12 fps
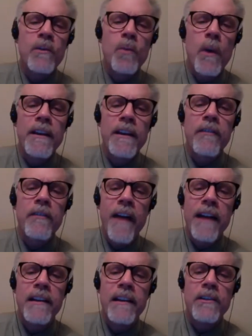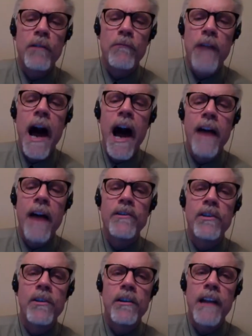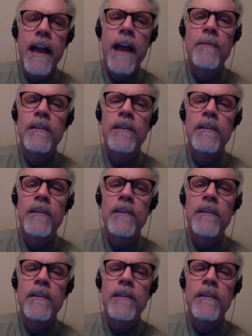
when the defendant arrived to claim the